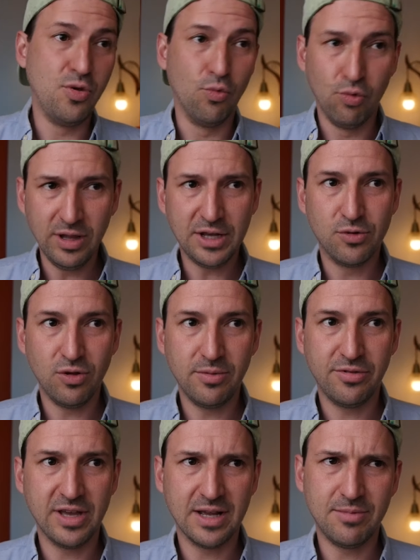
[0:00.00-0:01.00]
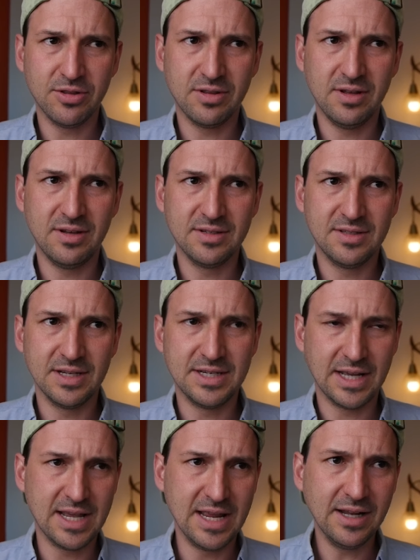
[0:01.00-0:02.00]
The really cool thing about the
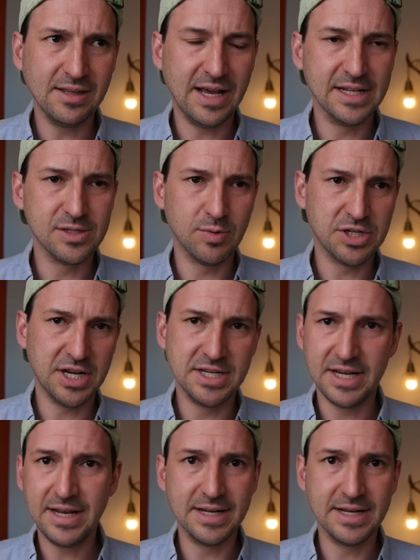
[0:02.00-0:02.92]
Takina lens, which I didn't